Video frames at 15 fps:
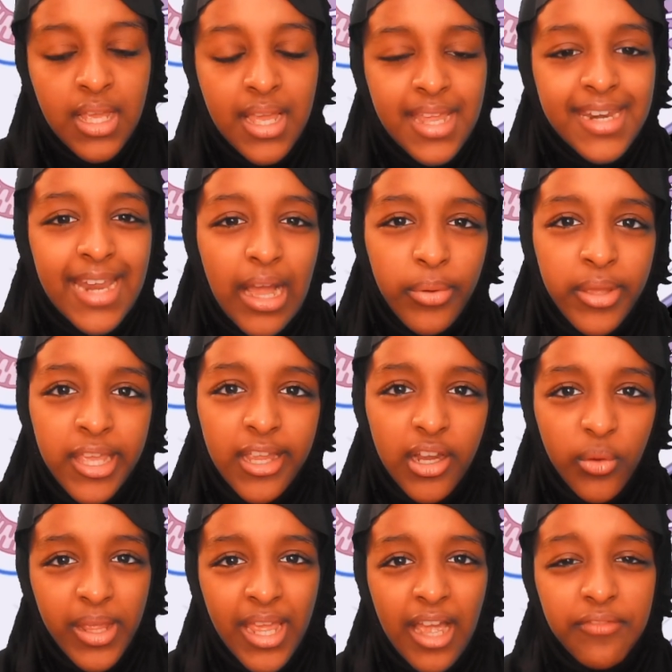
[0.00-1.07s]
Now here
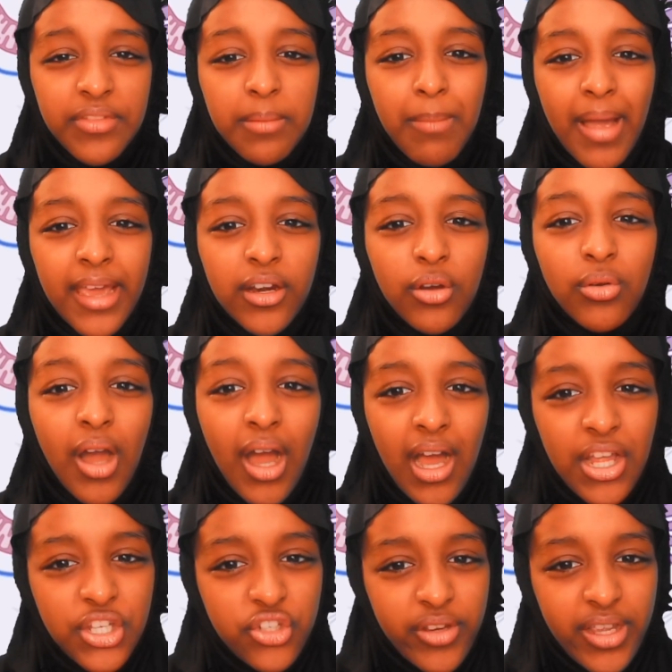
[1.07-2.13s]
we have the
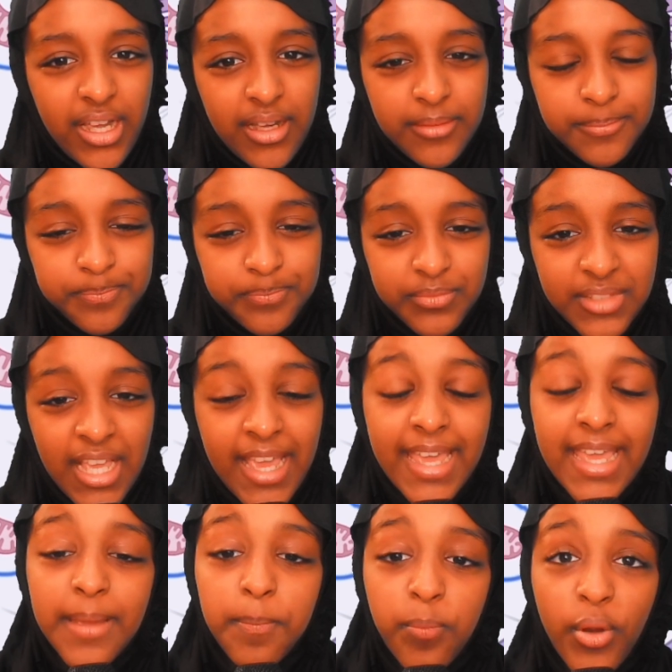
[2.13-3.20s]
mitochondria.
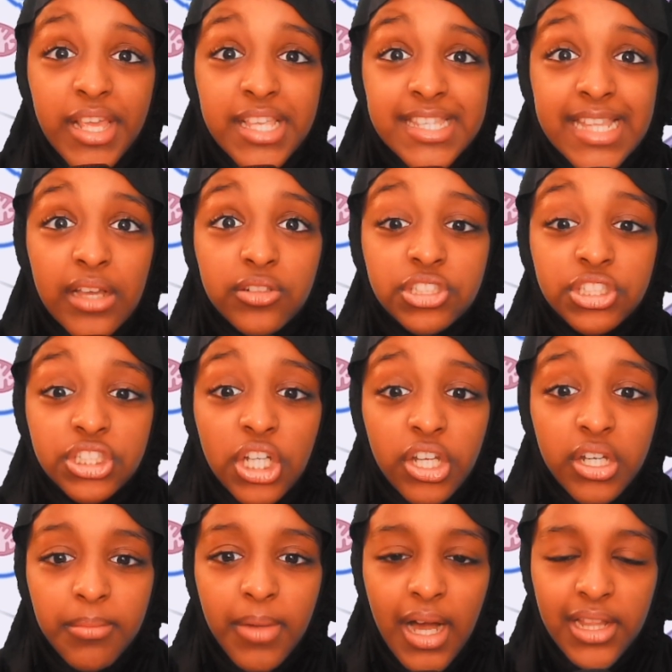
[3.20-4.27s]
It breaks down
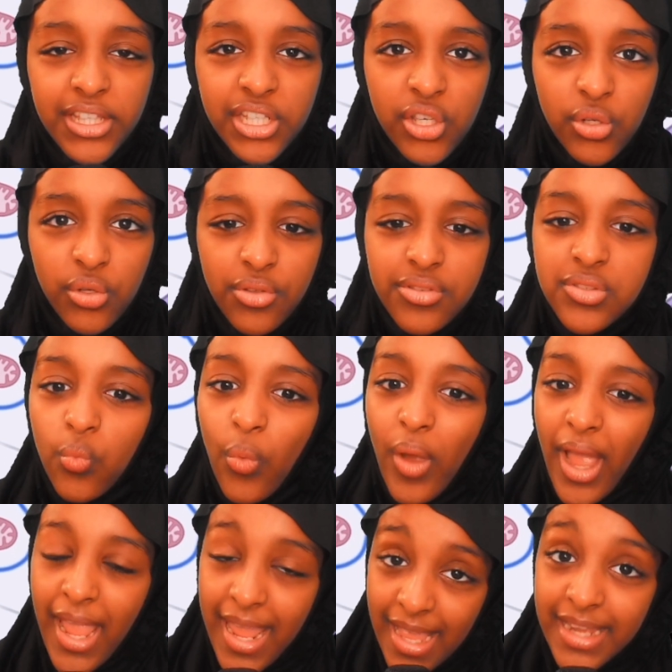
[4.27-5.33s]
sugar molecules
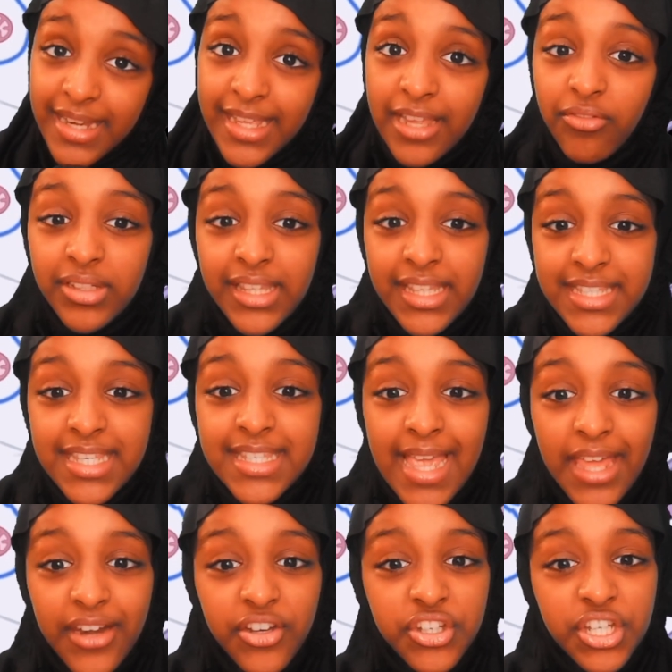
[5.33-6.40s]
and it releases
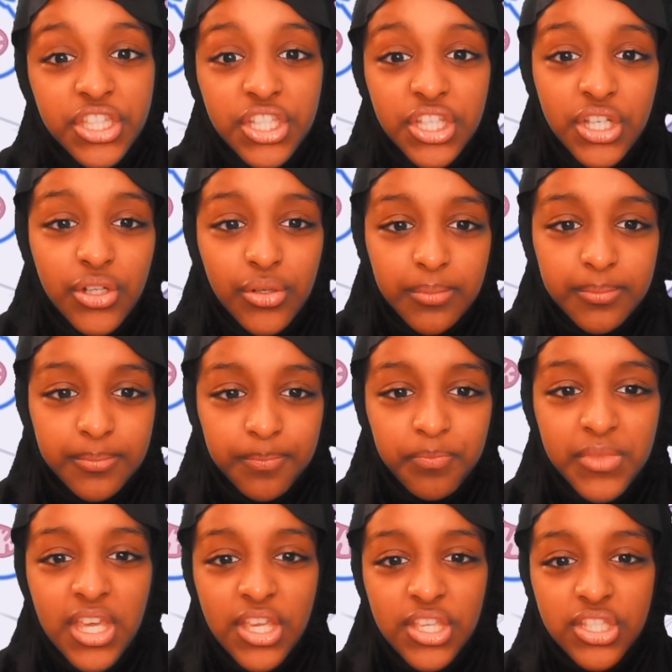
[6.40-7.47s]
energy too.
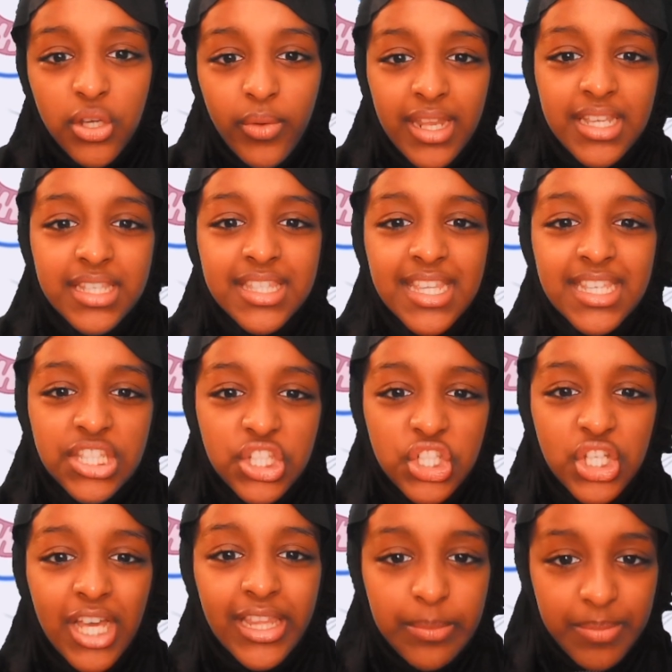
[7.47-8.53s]
So it is these
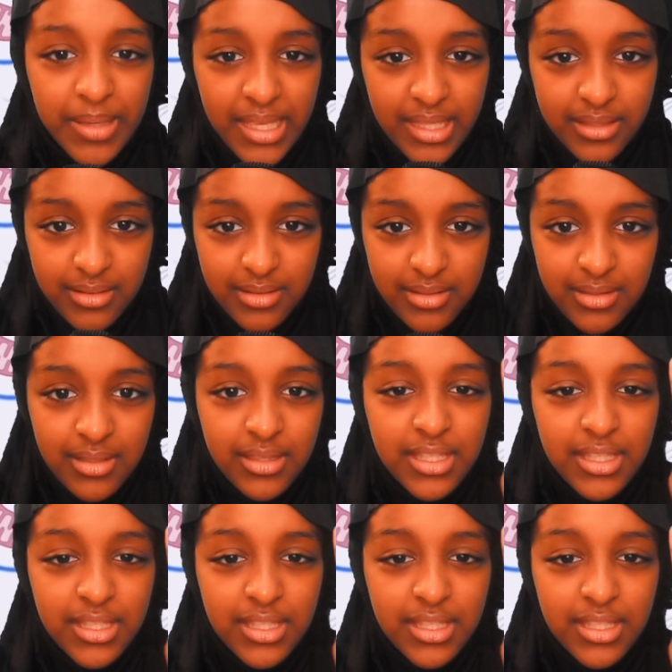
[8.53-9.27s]
jelly beans.